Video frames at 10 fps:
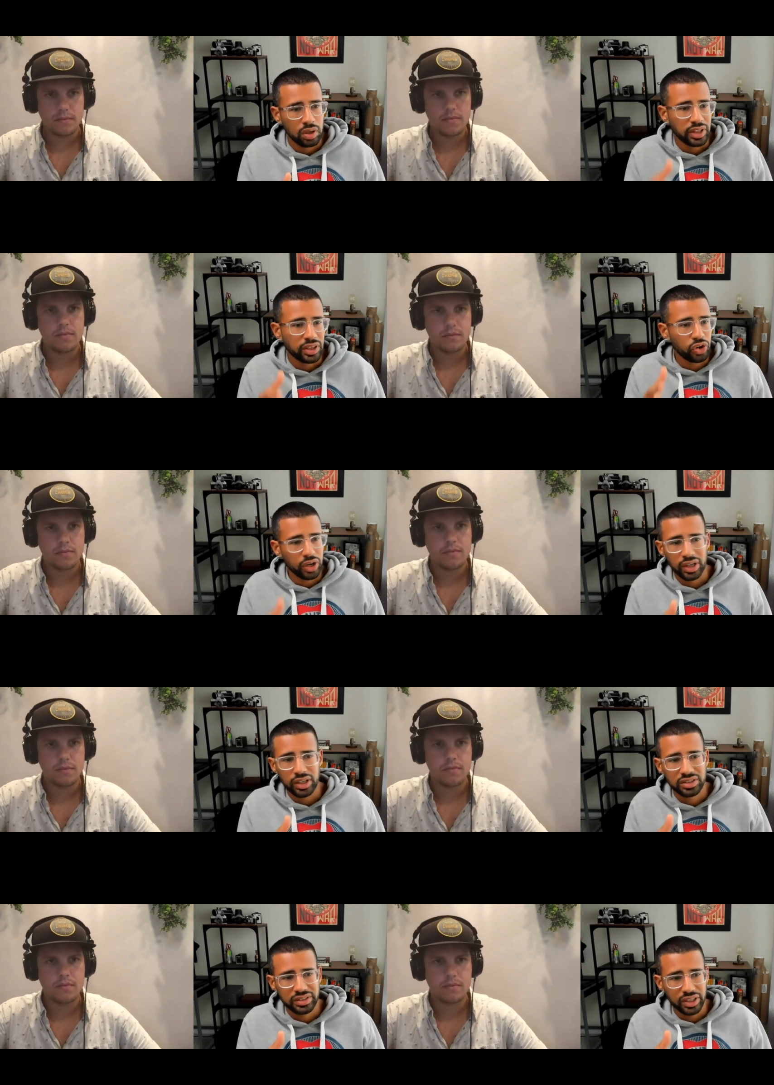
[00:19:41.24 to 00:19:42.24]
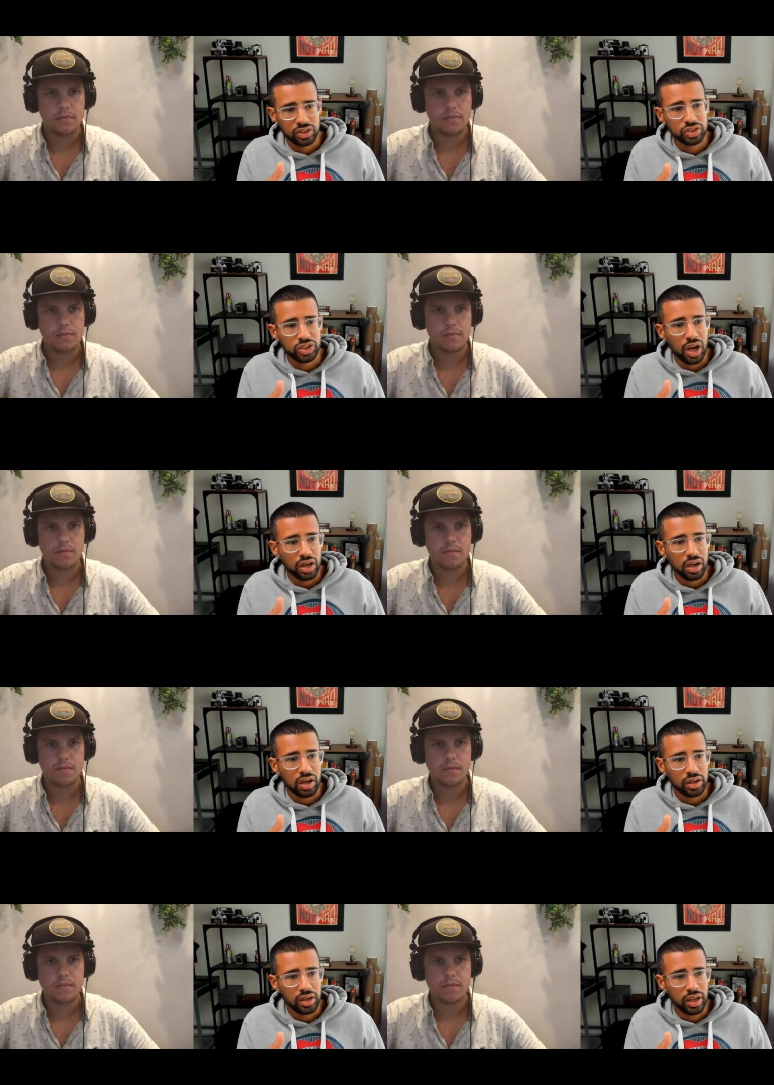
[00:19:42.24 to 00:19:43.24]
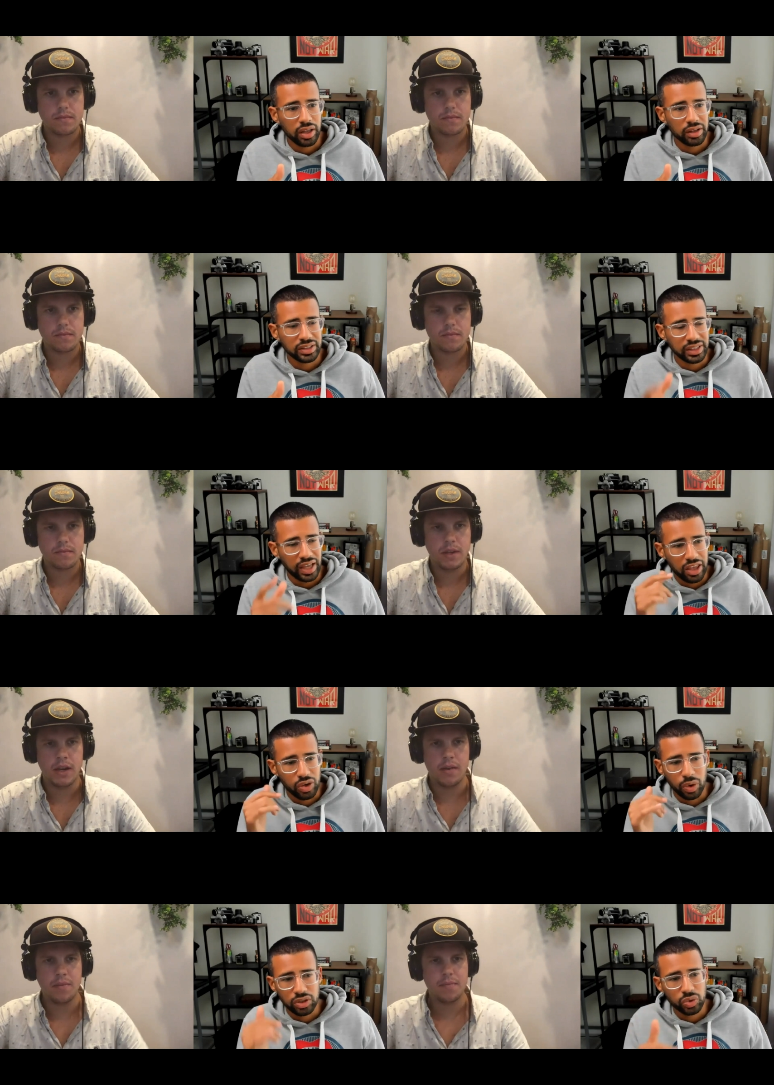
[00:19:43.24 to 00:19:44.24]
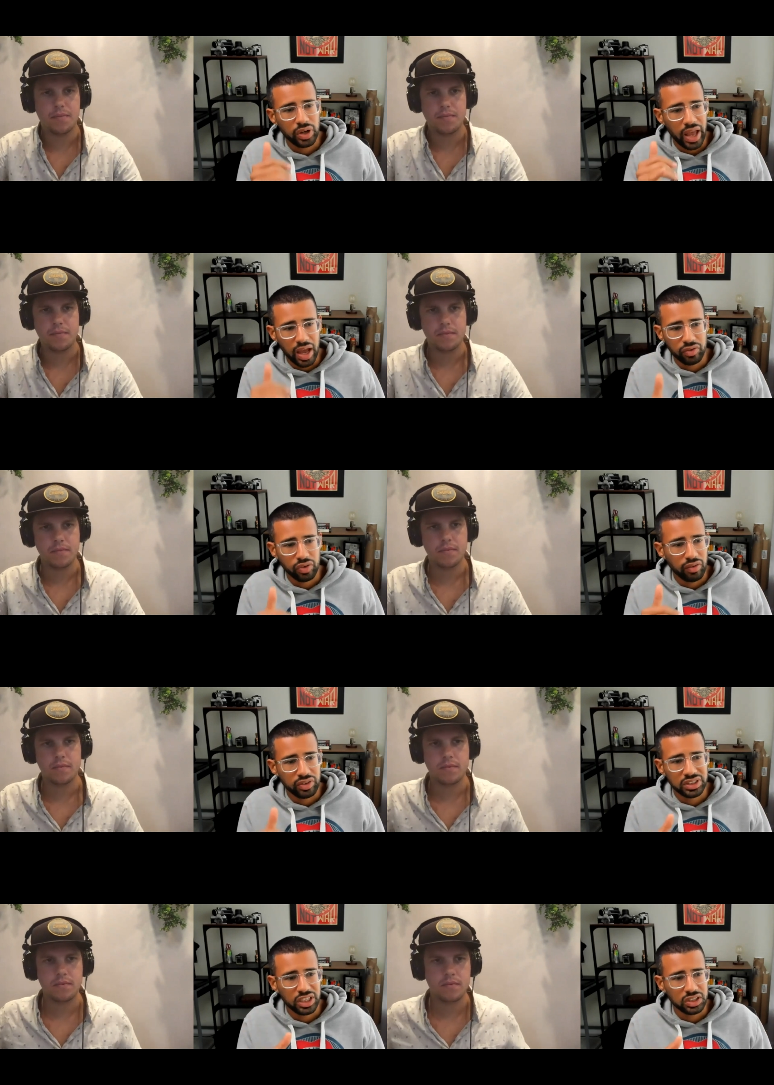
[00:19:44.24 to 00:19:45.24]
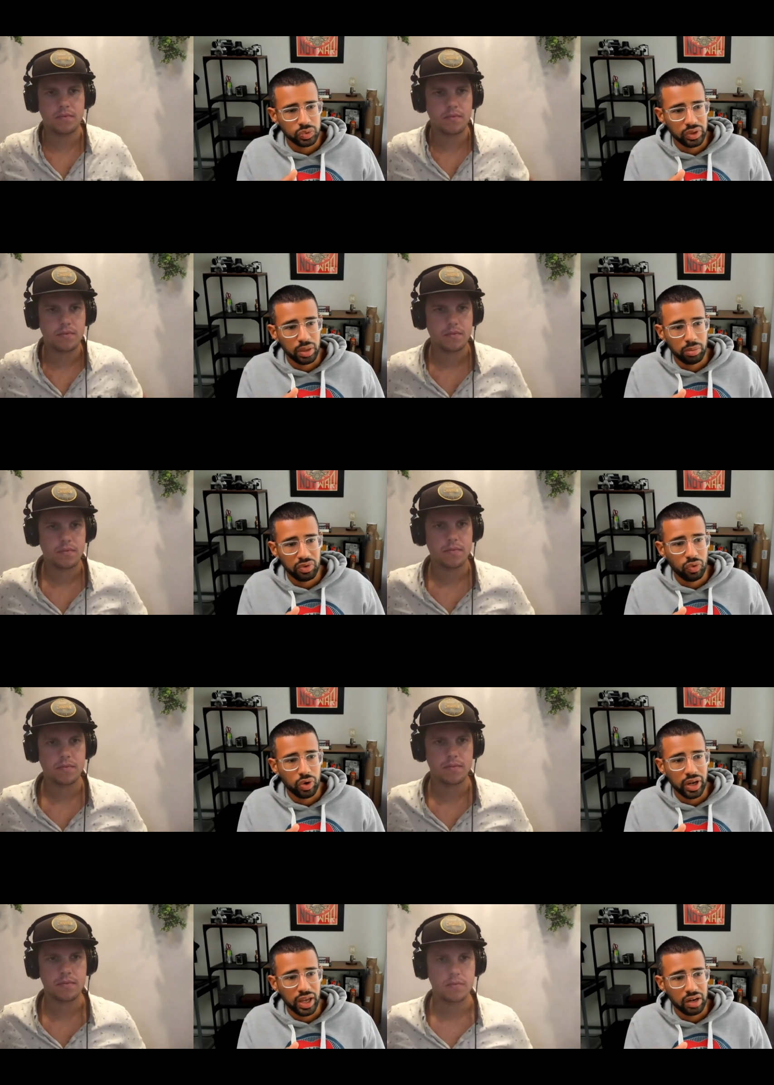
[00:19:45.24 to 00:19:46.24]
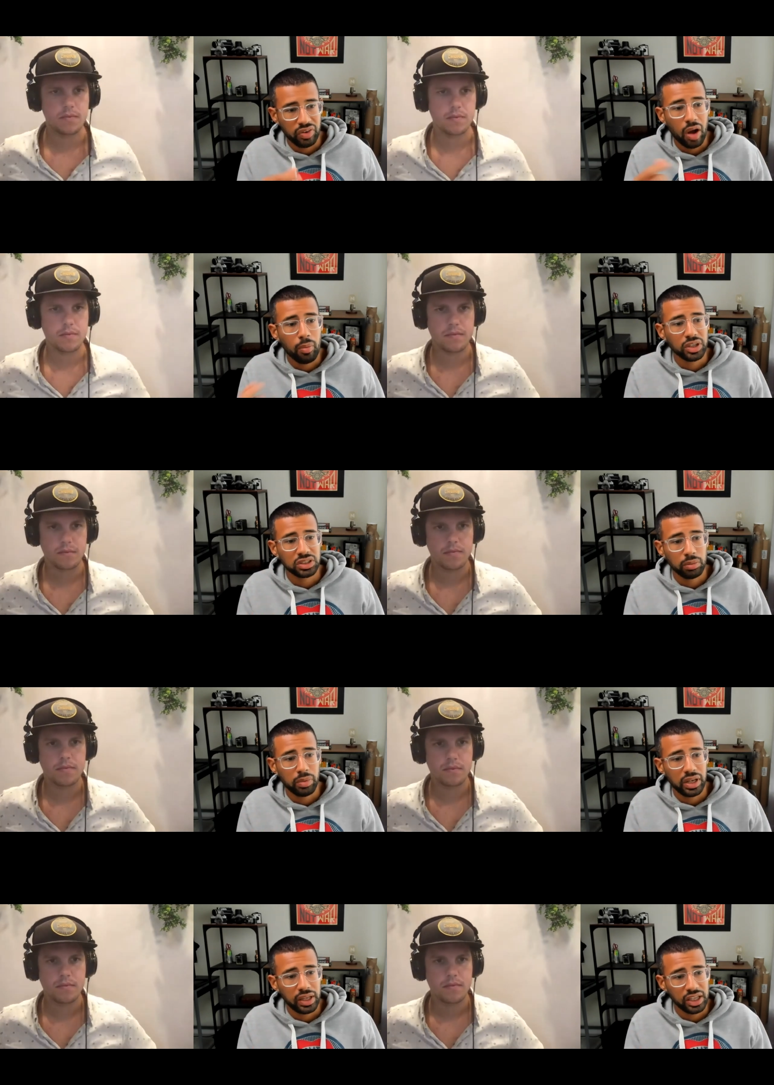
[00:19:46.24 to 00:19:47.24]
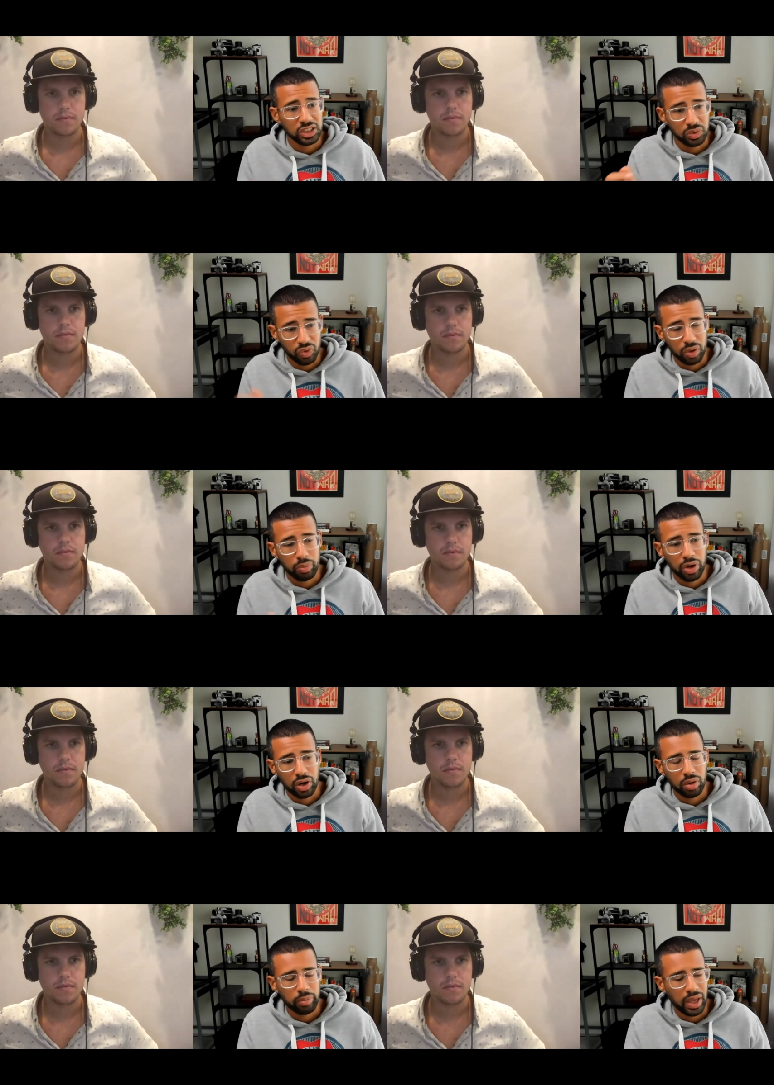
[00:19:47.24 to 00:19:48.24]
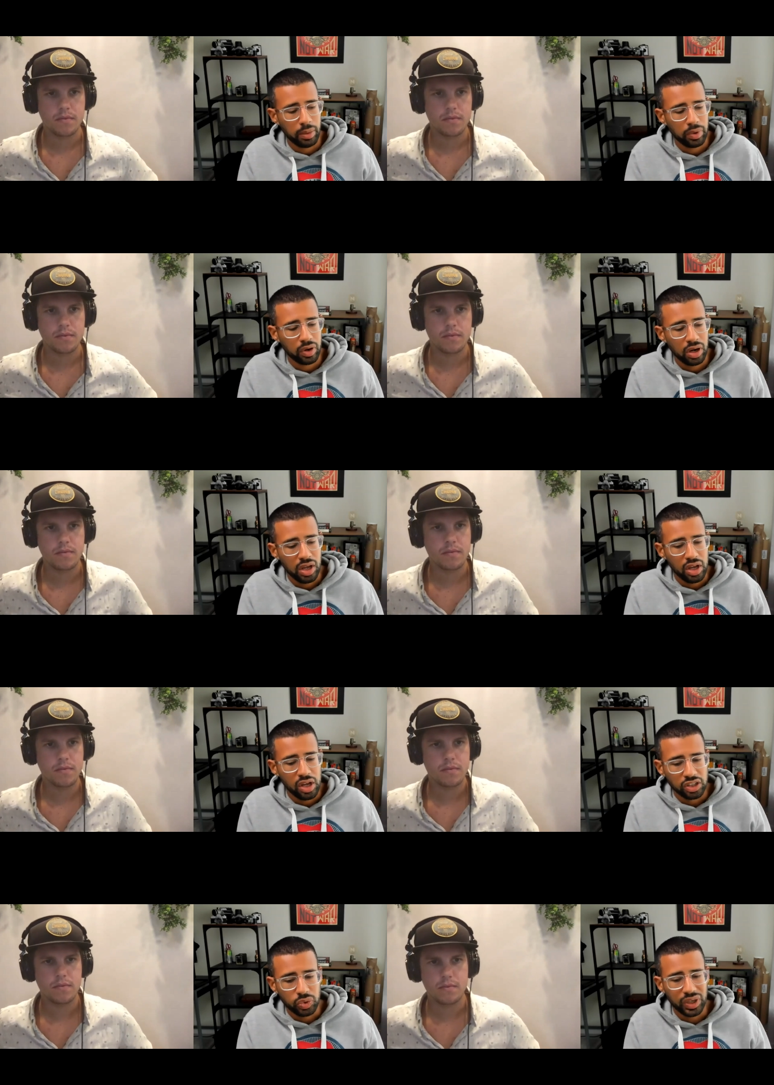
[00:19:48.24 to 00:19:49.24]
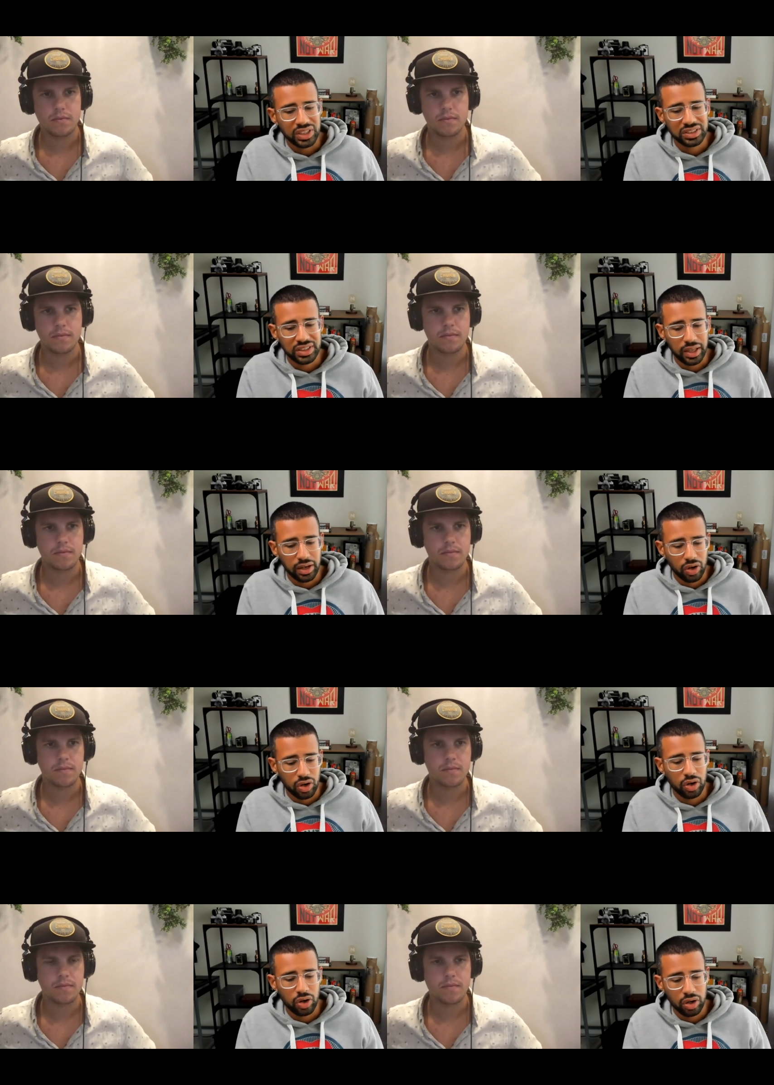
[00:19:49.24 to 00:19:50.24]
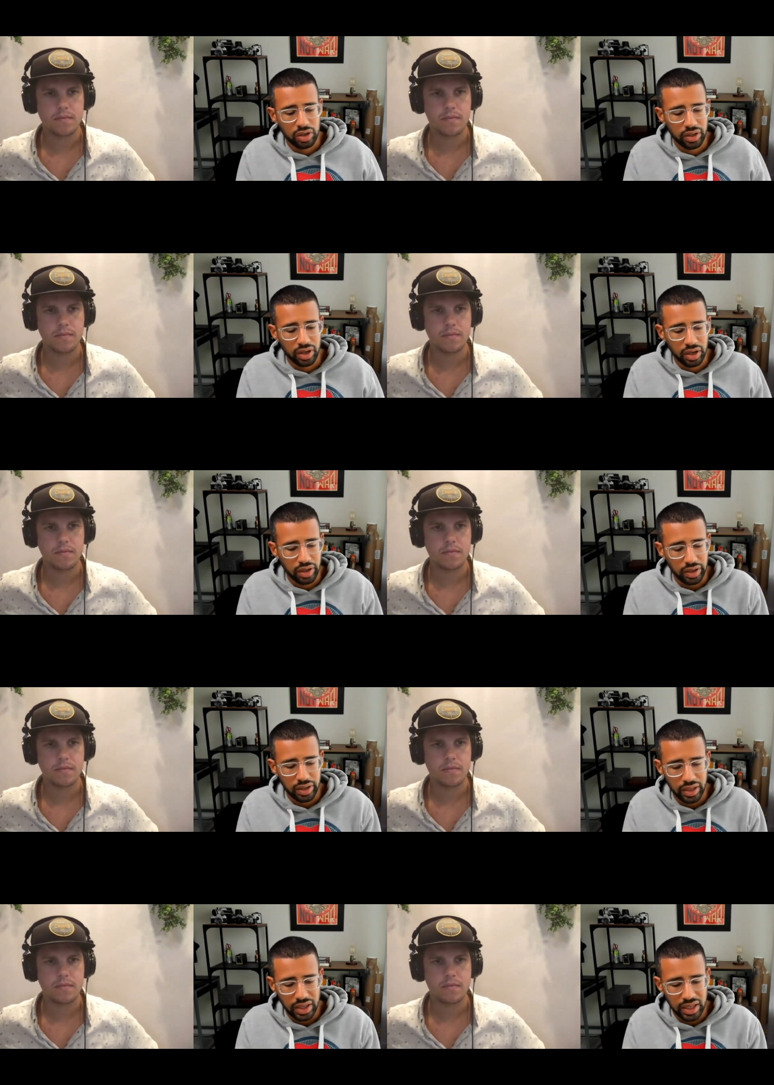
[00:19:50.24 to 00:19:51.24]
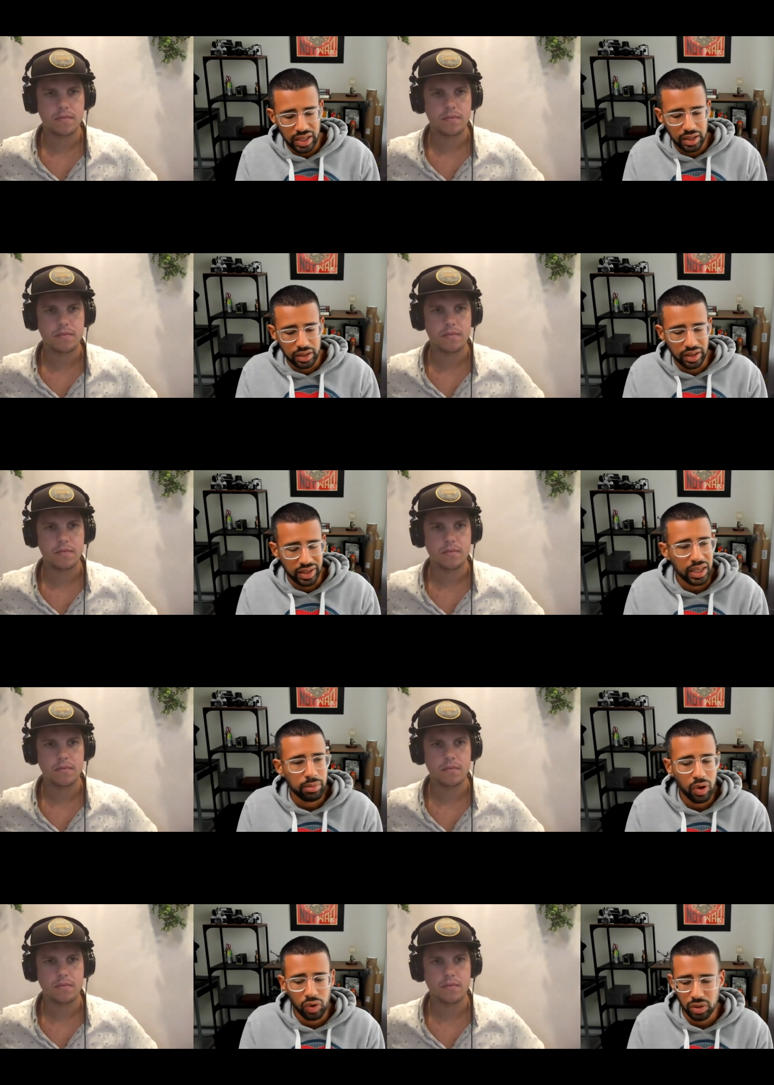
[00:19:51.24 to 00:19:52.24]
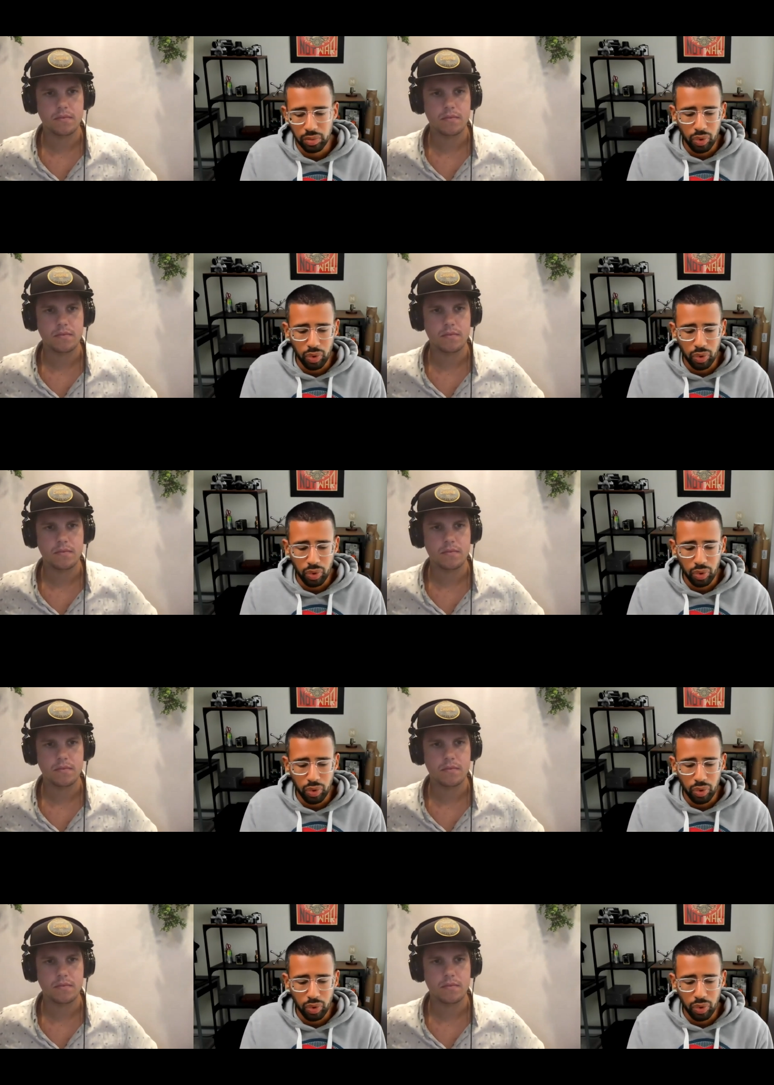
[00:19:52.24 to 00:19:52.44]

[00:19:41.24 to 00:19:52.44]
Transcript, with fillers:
Speaker 1: that they're going to get sticker shock on, and because like yeah. you always want to have a conversation with them beforehand of how much the money is before you put it on paper. So when I send her the the email with the